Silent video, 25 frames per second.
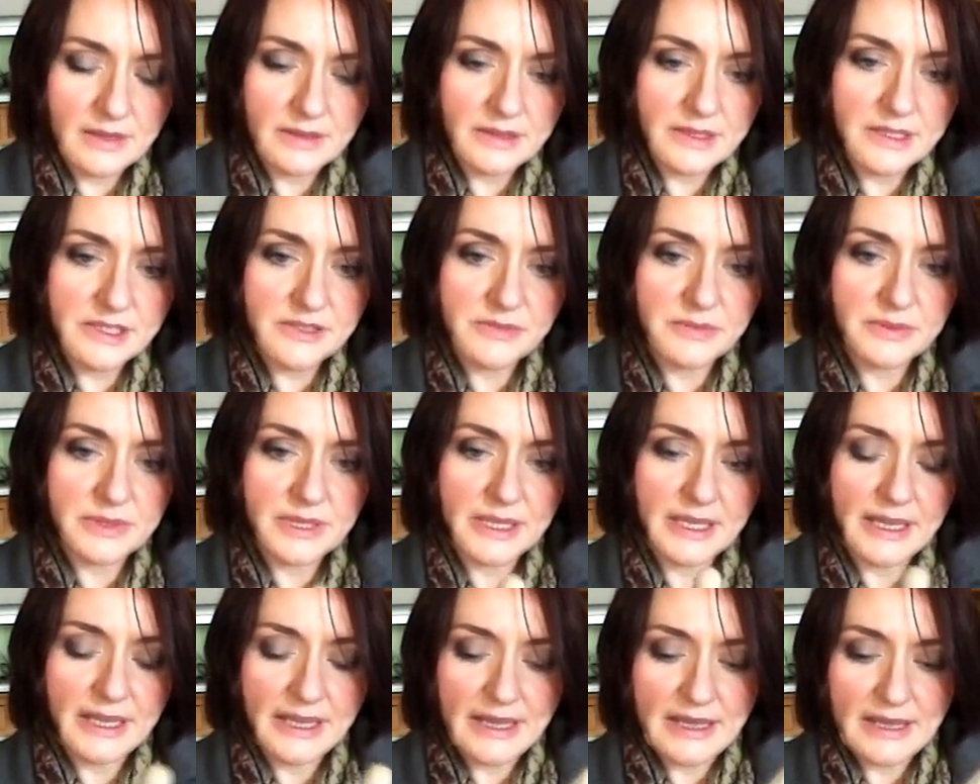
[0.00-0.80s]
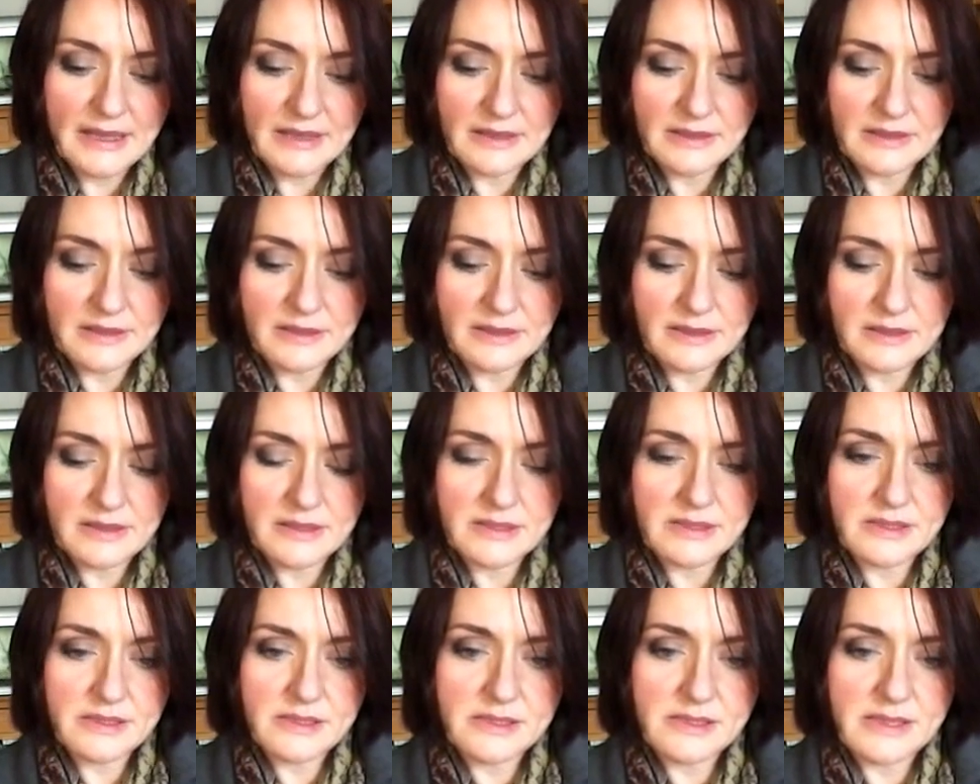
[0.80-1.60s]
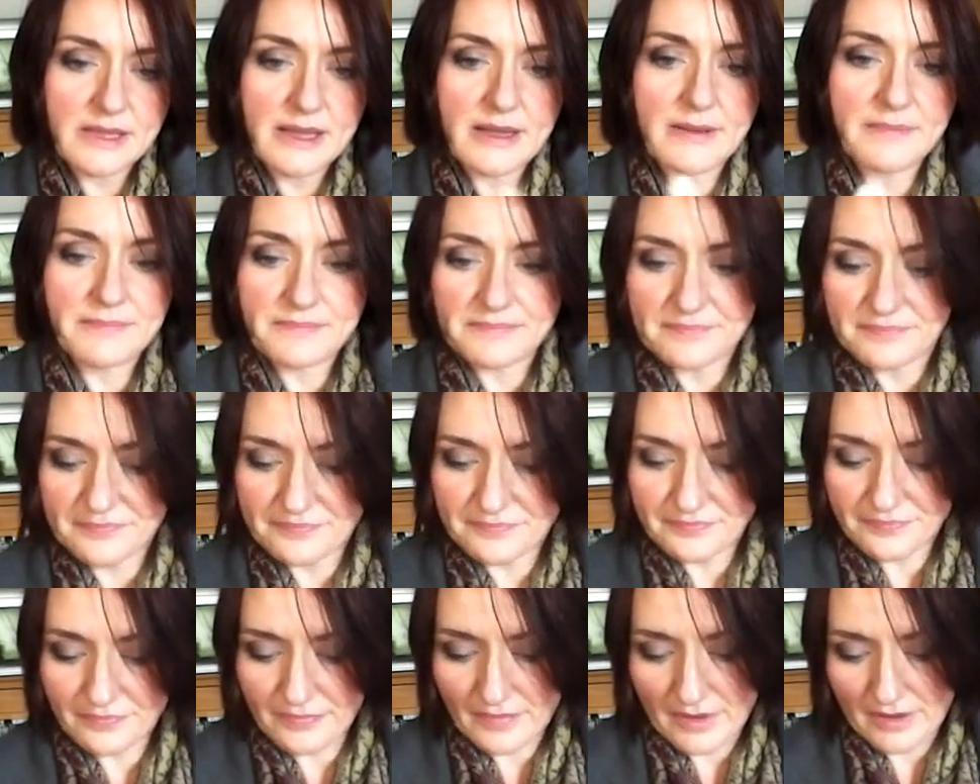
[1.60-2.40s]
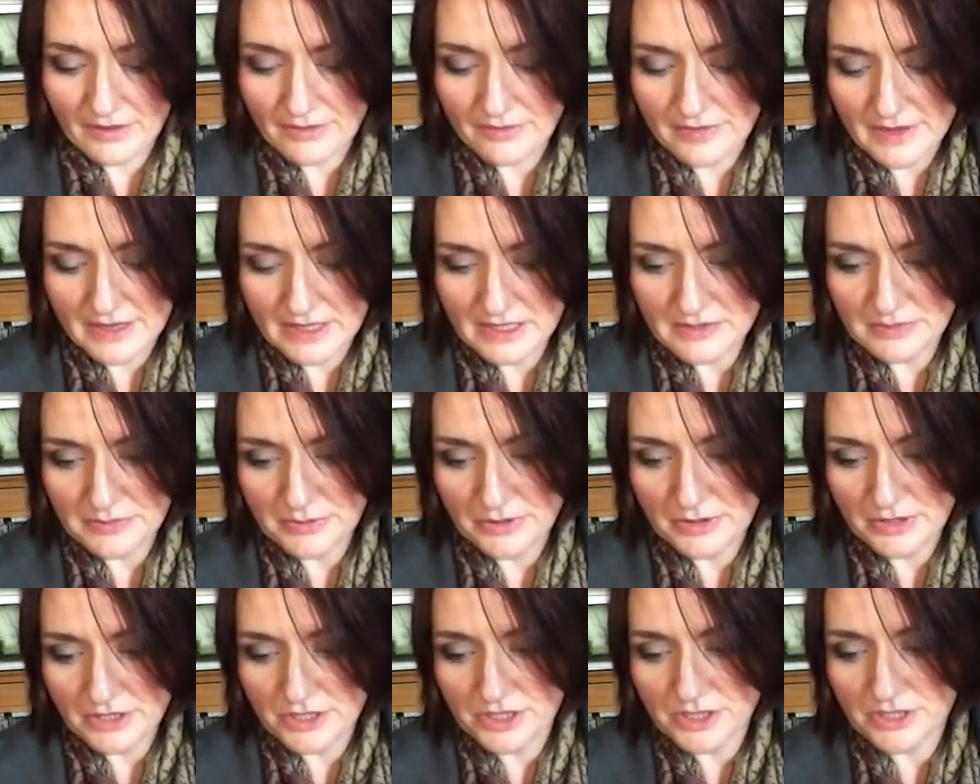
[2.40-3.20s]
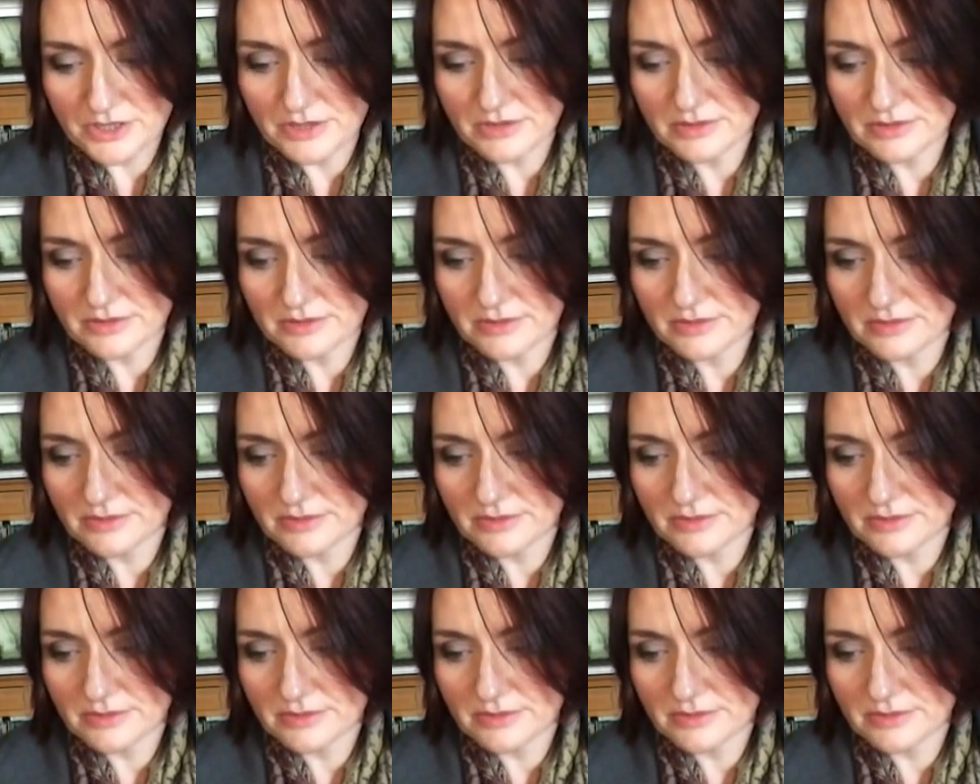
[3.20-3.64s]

And this one again is a face brush.